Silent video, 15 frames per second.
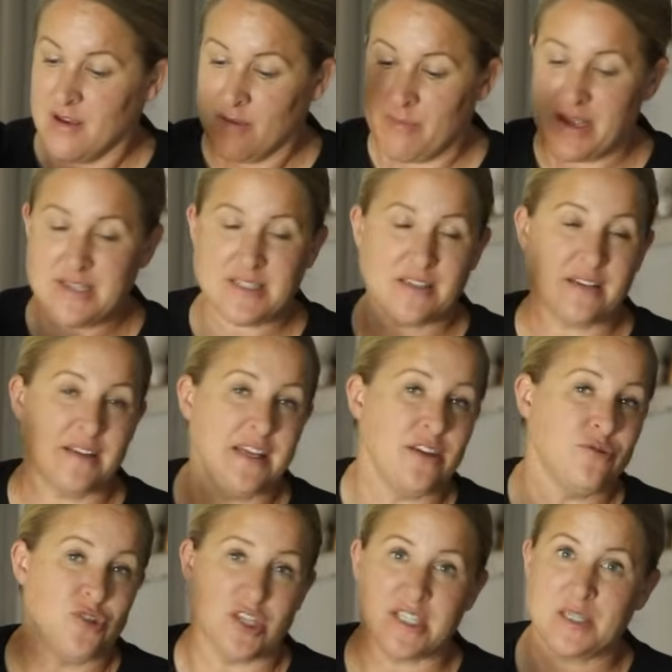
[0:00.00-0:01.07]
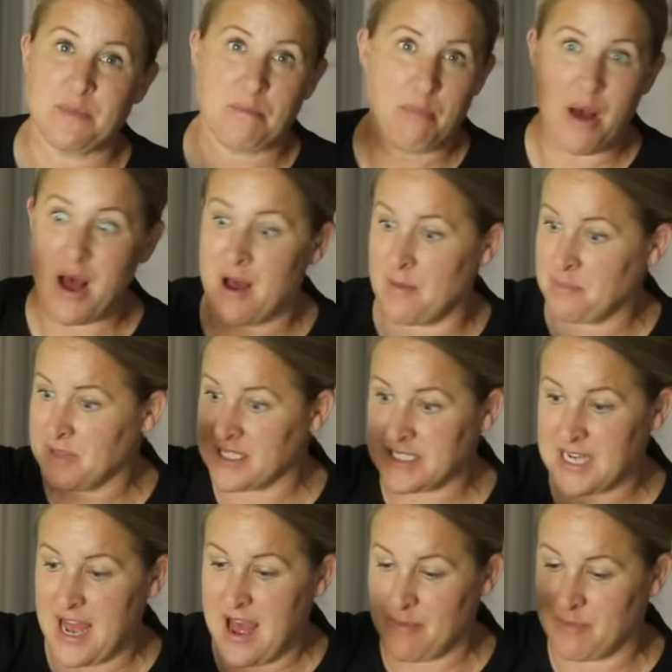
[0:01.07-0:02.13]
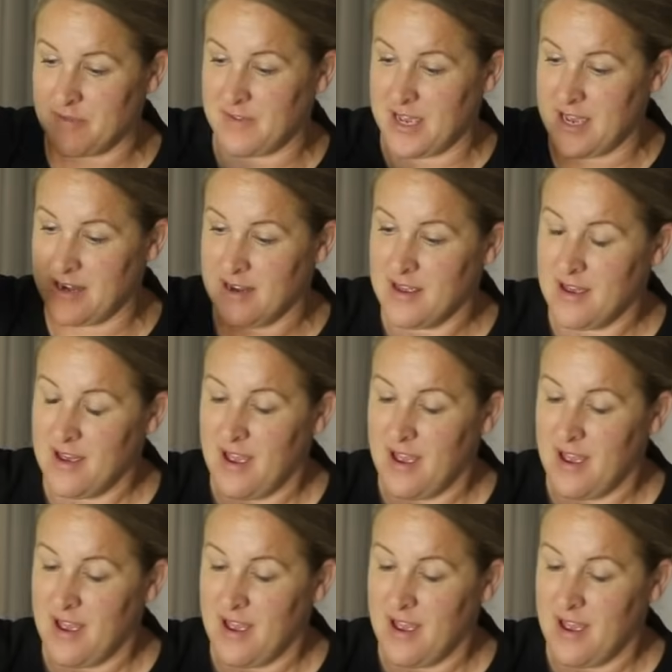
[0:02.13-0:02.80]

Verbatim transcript: Basically, you just pump the top of it,